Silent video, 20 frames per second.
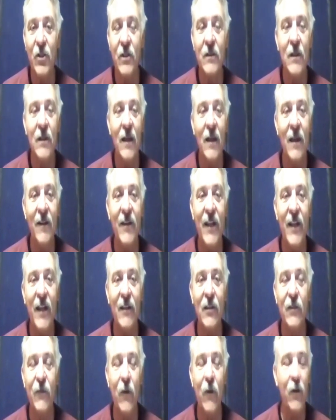the English
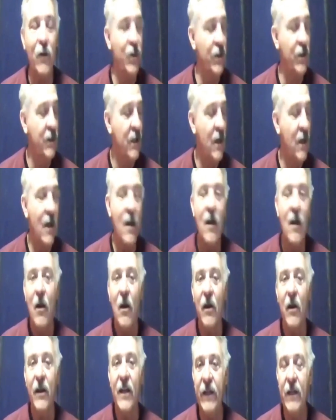version. Our
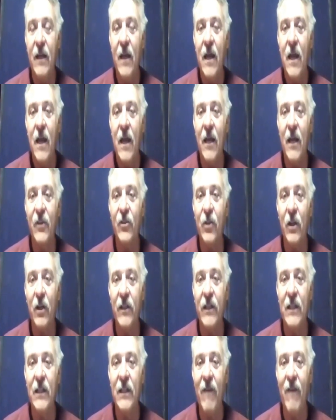guest and Charlene
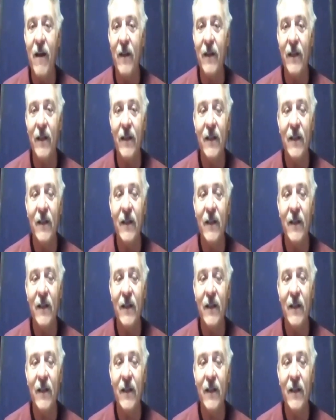Lavallee.